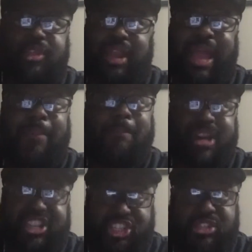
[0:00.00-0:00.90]
like
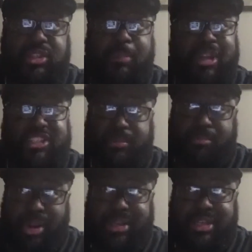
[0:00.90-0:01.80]
the budget
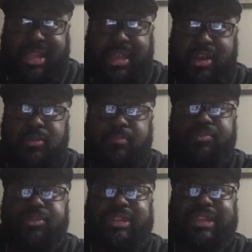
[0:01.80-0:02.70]
breakdown,
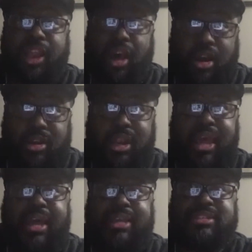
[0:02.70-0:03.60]
the log
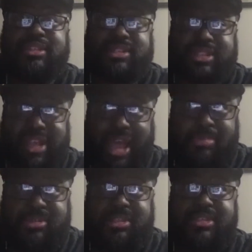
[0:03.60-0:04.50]
lines, the
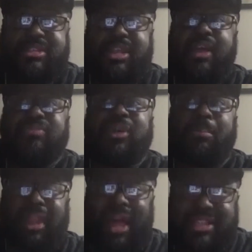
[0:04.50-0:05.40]
synopsis, the
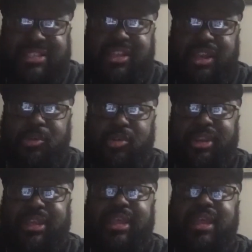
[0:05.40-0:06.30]
plot
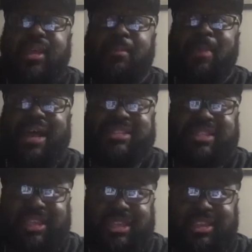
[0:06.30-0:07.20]
summary, my
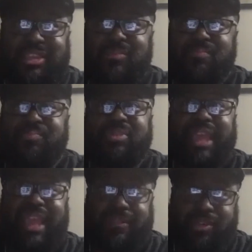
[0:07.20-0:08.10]
team,
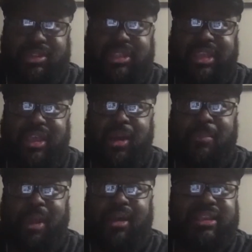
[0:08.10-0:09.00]
everything
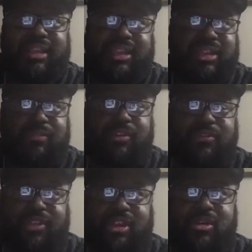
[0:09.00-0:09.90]
about in different
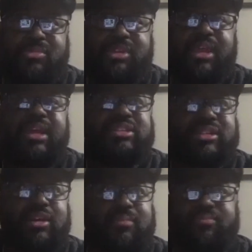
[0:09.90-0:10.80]
films
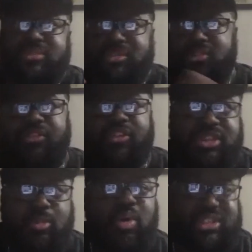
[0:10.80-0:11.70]
to for
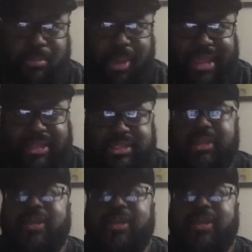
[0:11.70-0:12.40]
someone to bite.